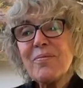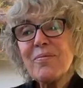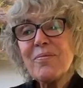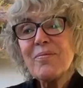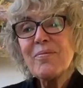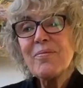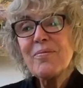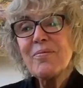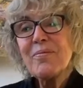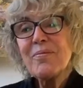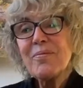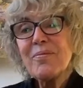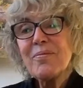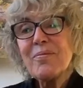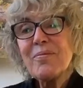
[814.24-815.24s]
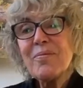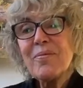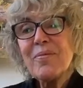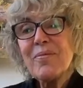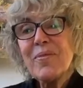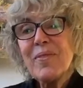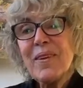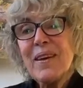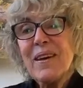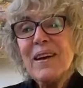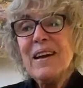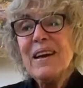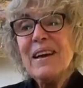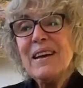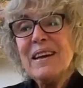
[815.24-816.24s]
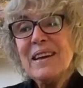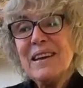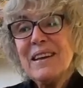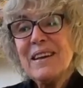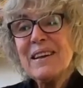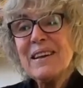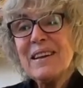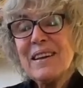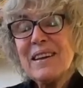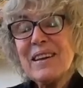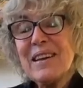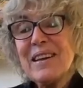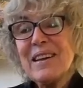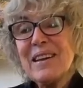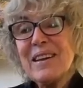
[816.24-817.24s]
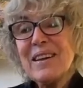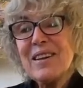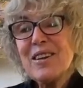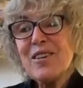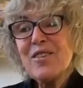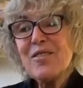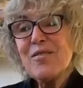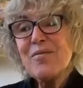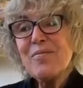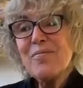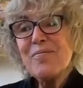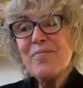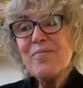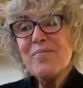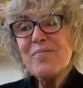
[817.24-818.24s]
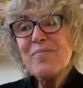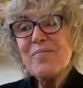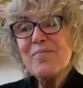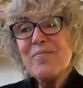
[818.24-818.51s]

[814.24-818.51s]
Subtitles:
[no speech]